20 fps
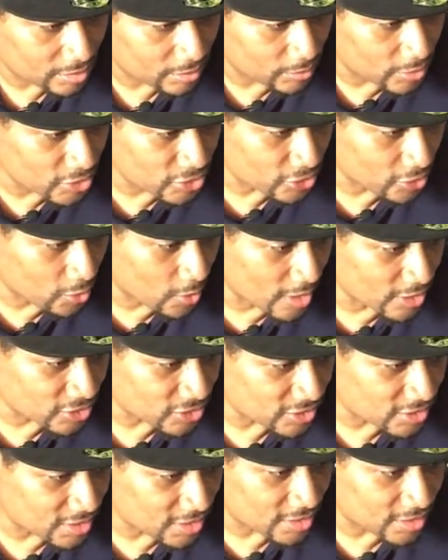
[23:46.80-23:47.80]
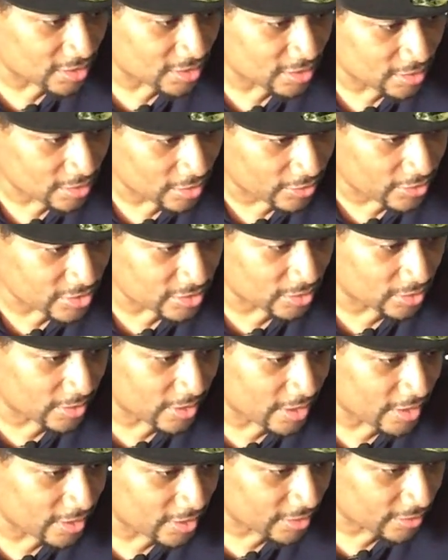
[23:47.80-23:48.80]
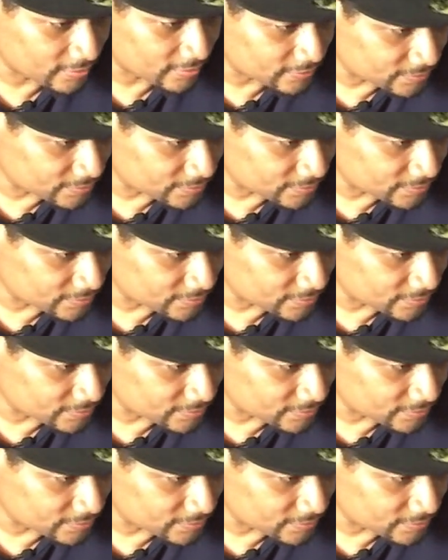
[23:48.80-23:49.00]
what's your question are you still here